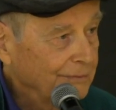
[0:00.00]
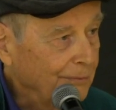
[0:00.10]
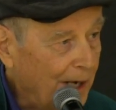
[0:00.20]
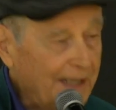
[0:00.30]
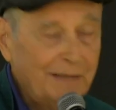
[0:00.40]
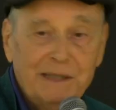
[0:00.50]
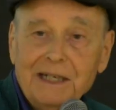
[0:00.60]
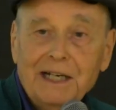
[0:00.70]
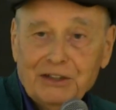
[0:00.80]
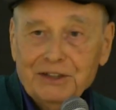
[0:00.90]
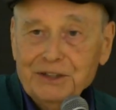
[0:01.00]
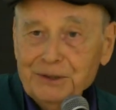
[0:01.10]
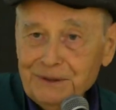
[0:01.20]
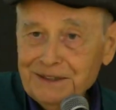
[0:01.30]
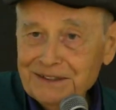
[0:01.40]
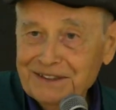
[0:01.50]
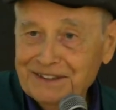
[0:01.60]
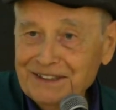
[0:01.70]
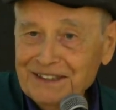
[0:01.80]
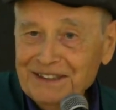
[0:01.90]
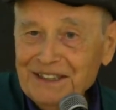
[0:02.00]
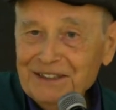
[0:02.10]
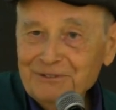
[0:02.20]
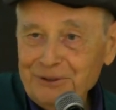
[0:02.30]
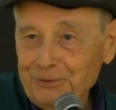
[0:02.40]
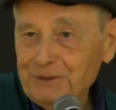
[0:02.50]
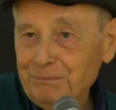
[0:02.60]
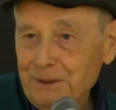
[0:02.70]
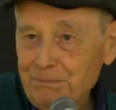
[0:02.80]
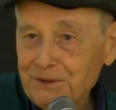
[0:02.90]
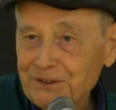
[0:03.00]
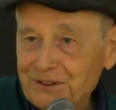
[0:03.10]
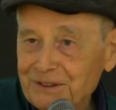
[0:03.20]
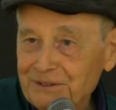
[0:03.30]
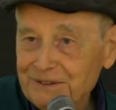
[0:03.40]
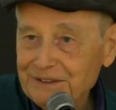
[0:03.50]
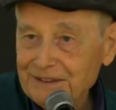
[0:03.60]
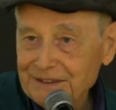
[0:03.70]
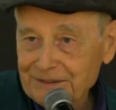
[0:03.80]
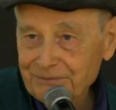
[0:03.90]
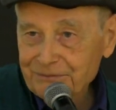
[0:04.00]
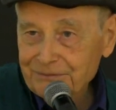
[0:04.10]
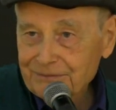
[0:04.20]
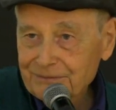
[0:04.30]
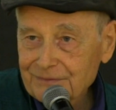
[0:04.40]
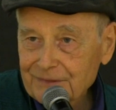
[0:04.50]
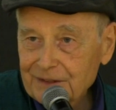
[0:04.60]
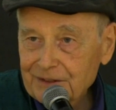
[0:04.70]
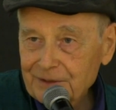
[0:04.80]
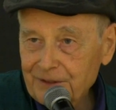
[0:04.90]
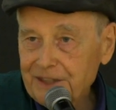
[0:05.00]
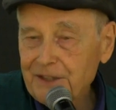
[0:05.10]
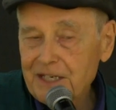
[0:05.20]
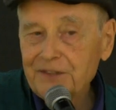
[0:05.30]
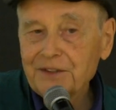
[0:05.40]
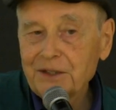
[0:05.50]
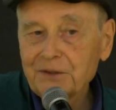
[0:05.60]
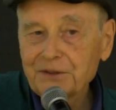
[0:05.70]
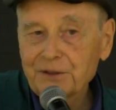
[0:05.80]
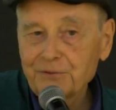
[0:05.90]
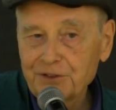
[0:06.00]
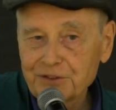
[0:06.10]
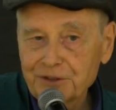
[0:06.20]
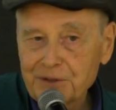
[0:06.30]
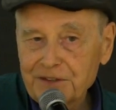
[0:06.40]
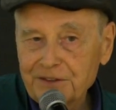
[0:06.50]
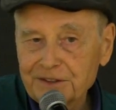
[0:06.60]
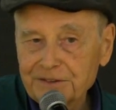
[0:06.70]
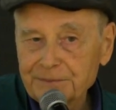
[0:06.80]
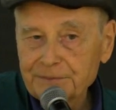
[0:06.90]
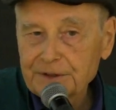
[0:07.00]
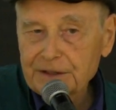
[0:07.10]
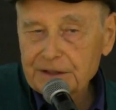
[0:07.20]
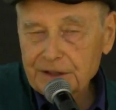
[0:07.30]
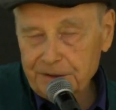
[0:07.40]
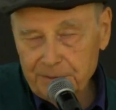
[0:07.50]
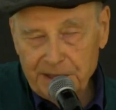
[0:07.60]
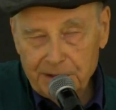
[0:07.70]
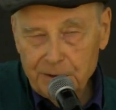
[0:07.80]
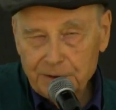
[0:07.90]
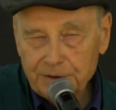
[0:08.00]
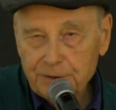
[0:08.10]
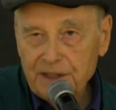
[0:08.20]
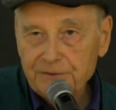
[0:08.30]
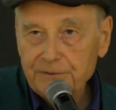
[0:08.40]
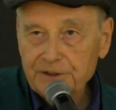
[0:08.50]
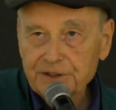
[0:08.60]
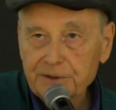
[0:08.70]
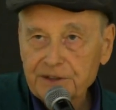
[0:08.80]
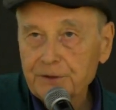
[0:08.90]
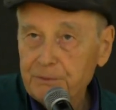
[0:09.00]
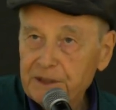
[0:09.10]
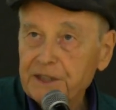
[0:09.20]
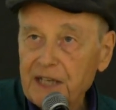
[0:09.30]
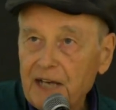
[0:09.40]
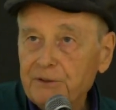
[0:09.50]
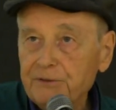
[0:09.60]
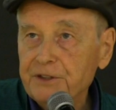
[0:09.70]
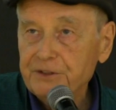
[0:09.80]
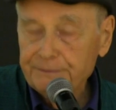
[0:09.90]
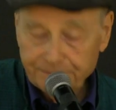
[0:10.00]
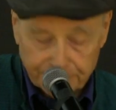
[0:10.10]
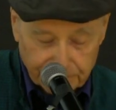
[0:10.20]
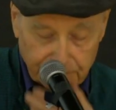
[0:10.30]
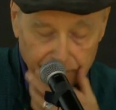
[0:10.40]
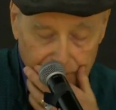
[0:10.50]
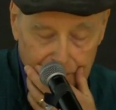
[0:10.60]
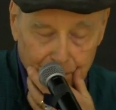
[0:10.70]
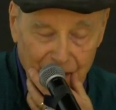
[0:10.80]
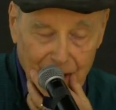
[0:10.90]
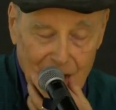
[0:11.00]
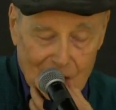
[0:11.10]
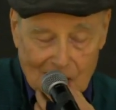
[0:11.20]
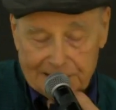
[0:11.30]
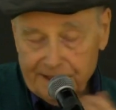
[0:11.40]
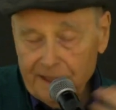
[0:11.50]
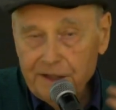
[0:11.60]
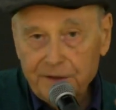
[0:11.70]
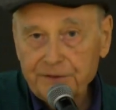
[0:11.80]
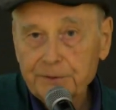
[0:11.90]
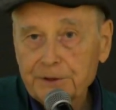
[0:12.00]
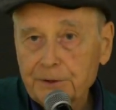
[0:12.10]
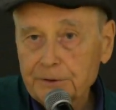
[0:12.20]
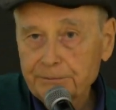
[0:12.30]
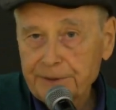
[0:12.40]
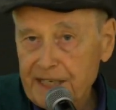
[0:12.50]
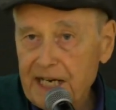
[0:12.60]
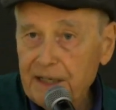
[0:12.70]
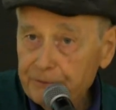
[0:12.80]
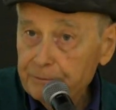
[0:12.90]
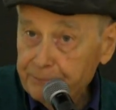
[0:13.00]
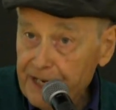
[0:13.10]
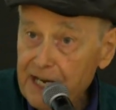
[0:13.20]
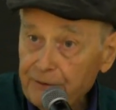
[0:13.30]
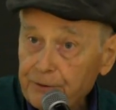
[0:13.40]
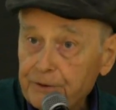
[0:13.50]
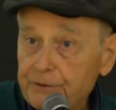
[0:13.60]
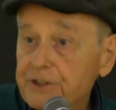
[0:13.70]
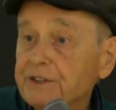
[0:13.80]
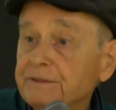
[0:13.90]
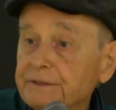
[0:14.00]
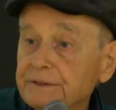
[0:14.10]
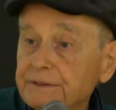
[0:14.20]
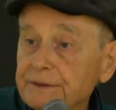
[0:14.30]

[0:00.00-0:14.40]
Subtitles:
Why am I actually doing this? For what purpose? So then you're asking yourself vision questions. And you may go and do have a vision quest, or may you have a vision. Like the Indians would go pray for a vision.